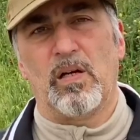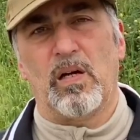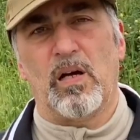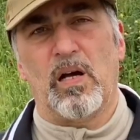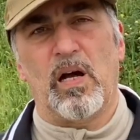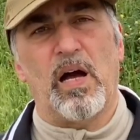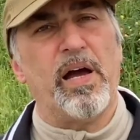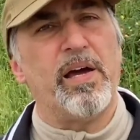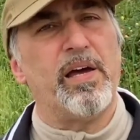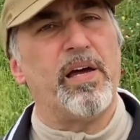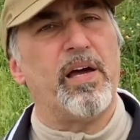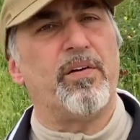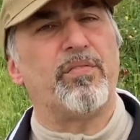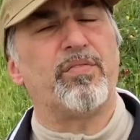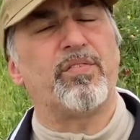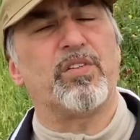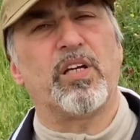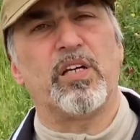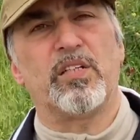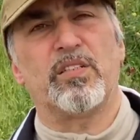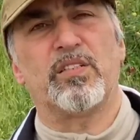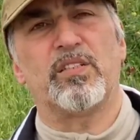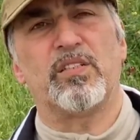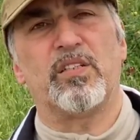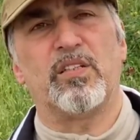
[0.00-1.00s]
I have
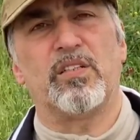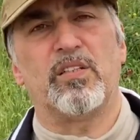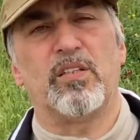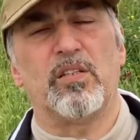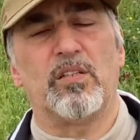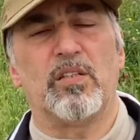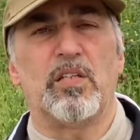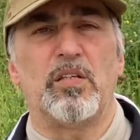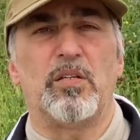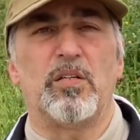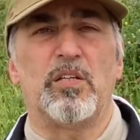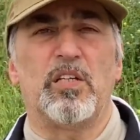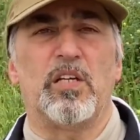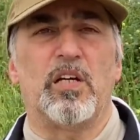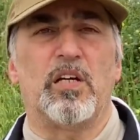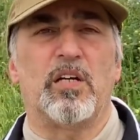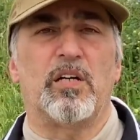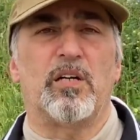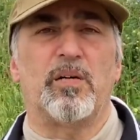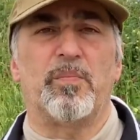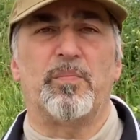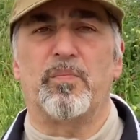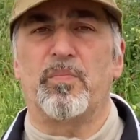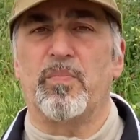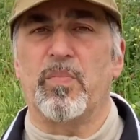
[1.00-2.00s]
tested the
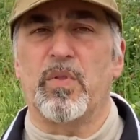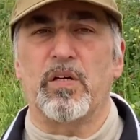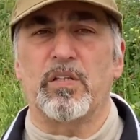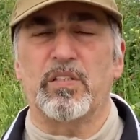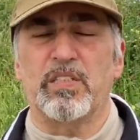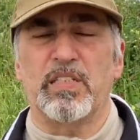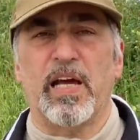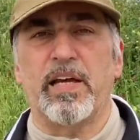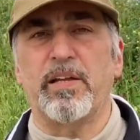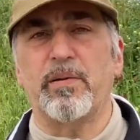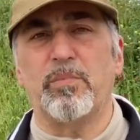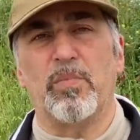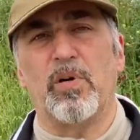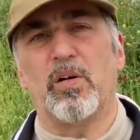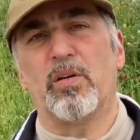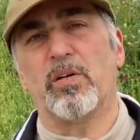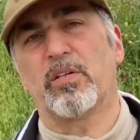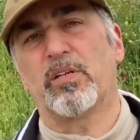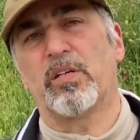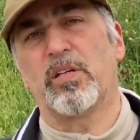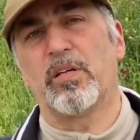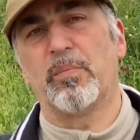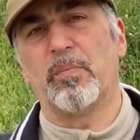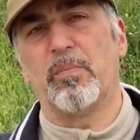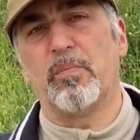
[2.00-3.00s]
Sightmark
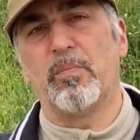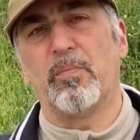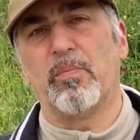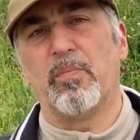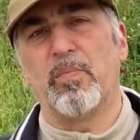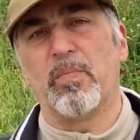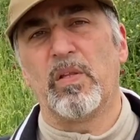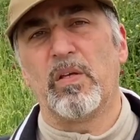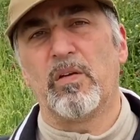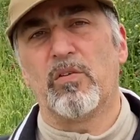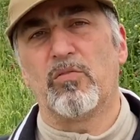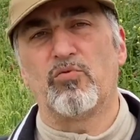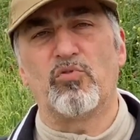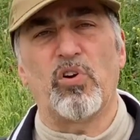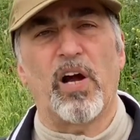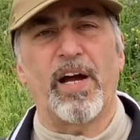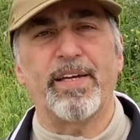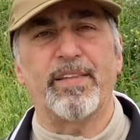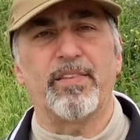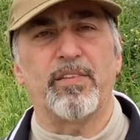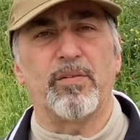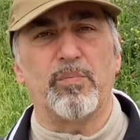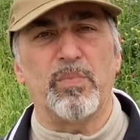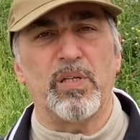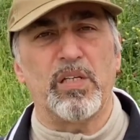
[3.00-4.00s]

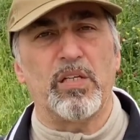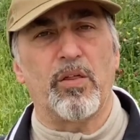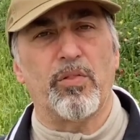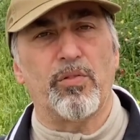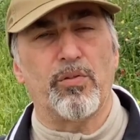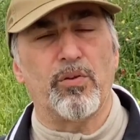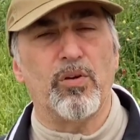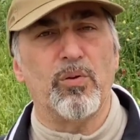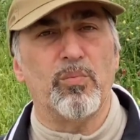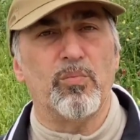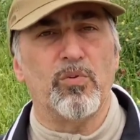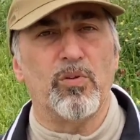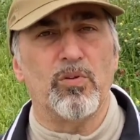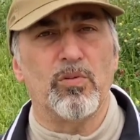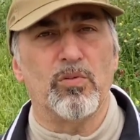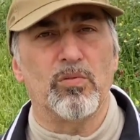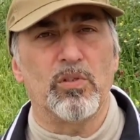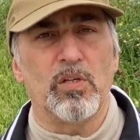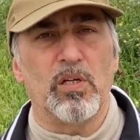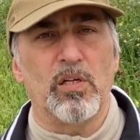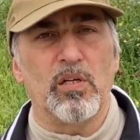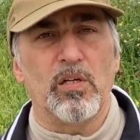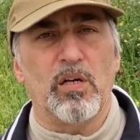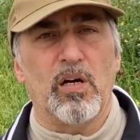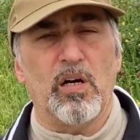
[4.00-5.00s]
Wraith Mini Thermal
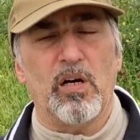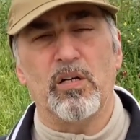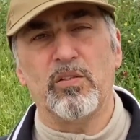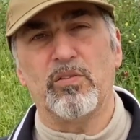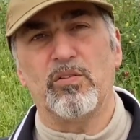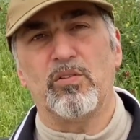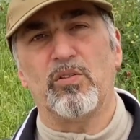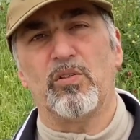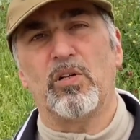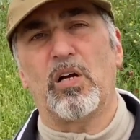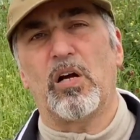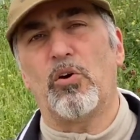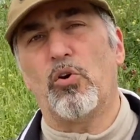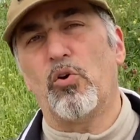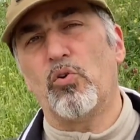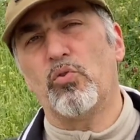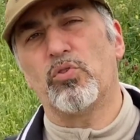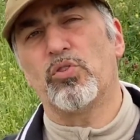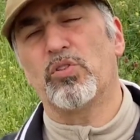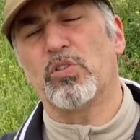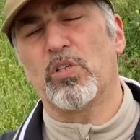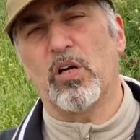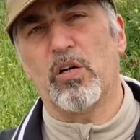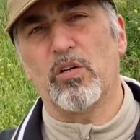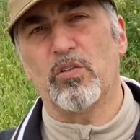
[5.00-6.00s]
under a
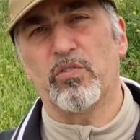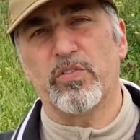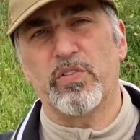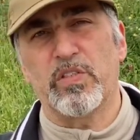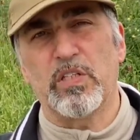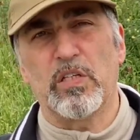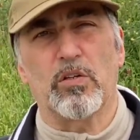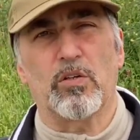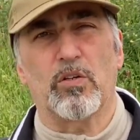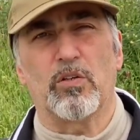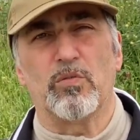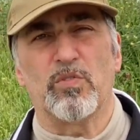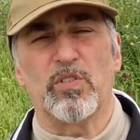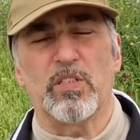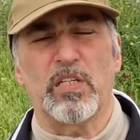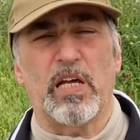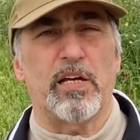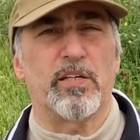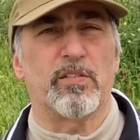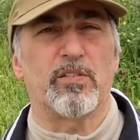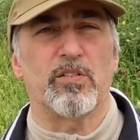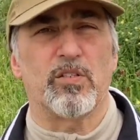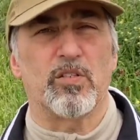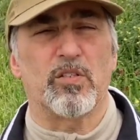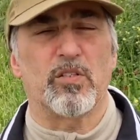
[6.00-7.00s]
host of
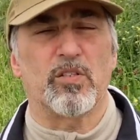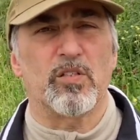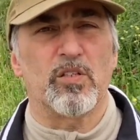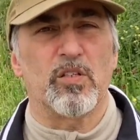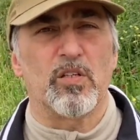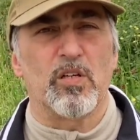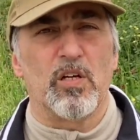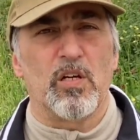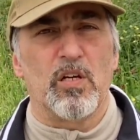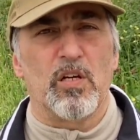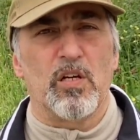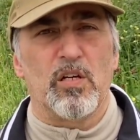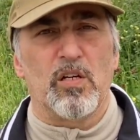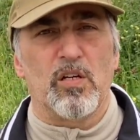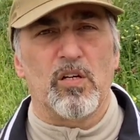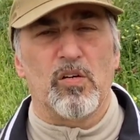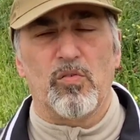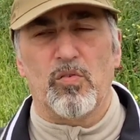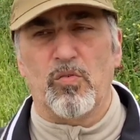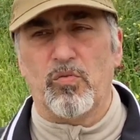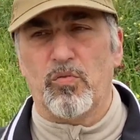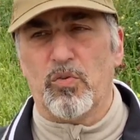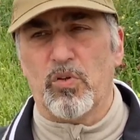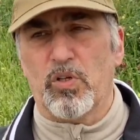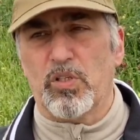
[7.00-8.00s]
circumstances.
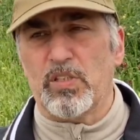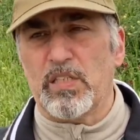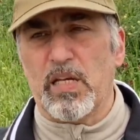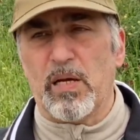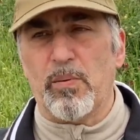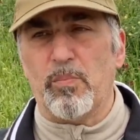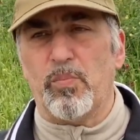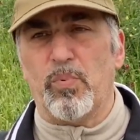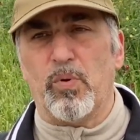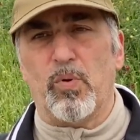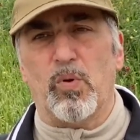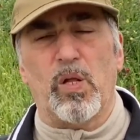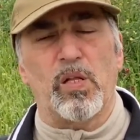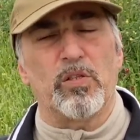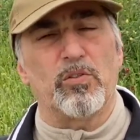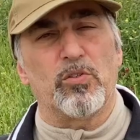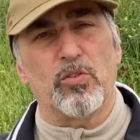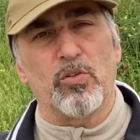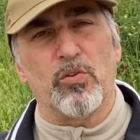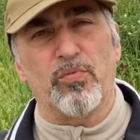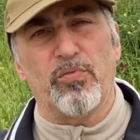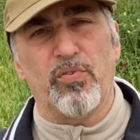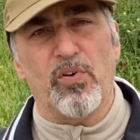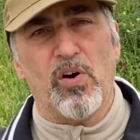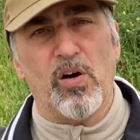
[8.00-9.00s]
For example, under
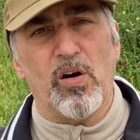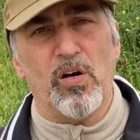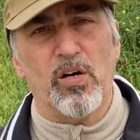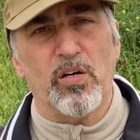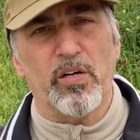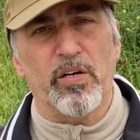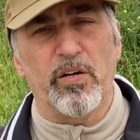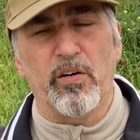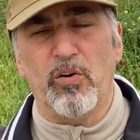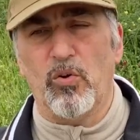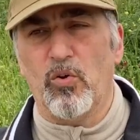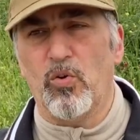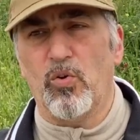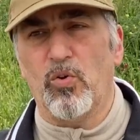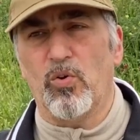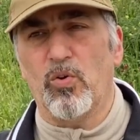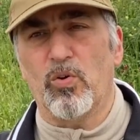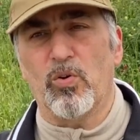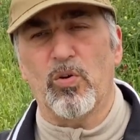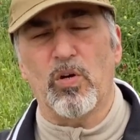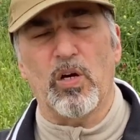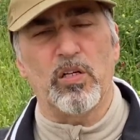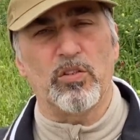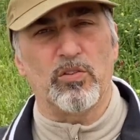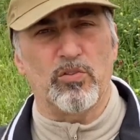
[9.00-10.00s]
the fog
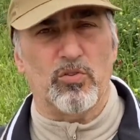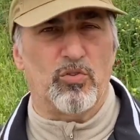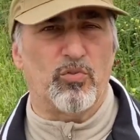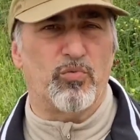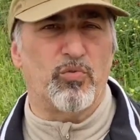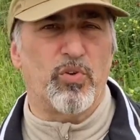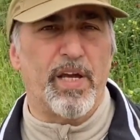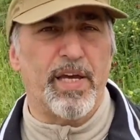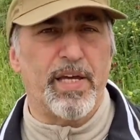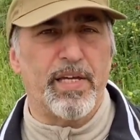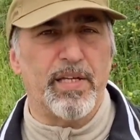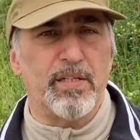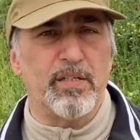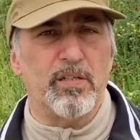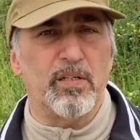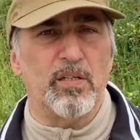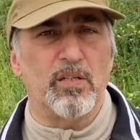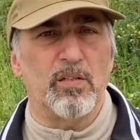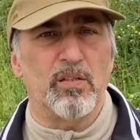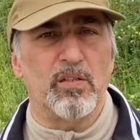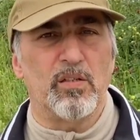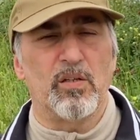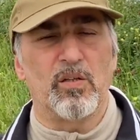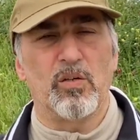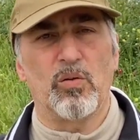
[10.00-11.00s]
or under the rain
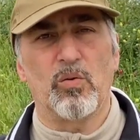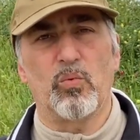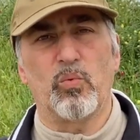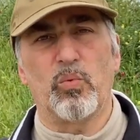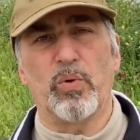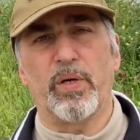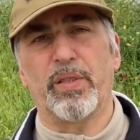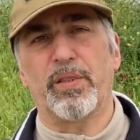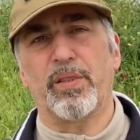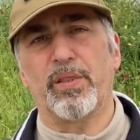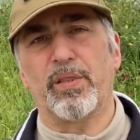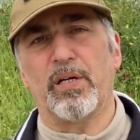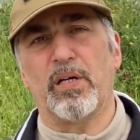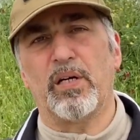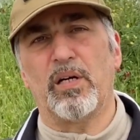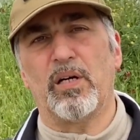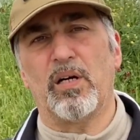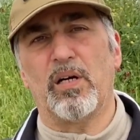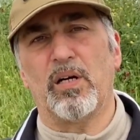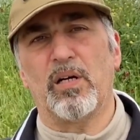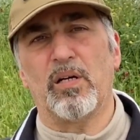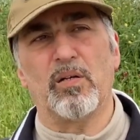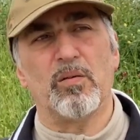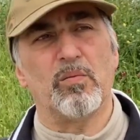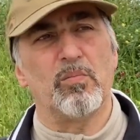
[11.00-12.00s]
with
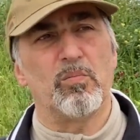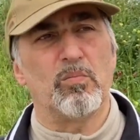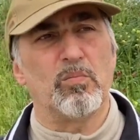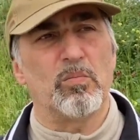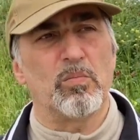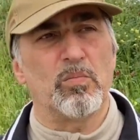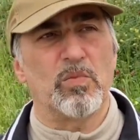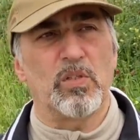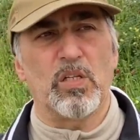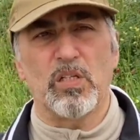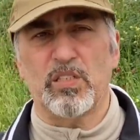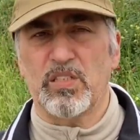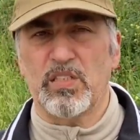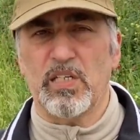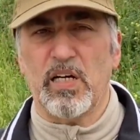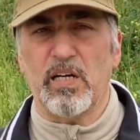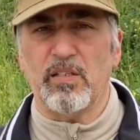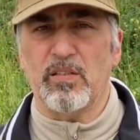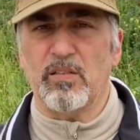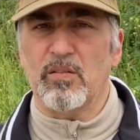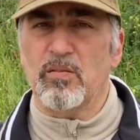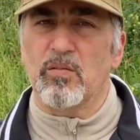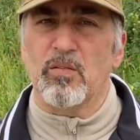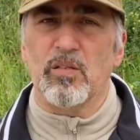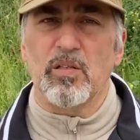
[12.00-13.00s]
the sun.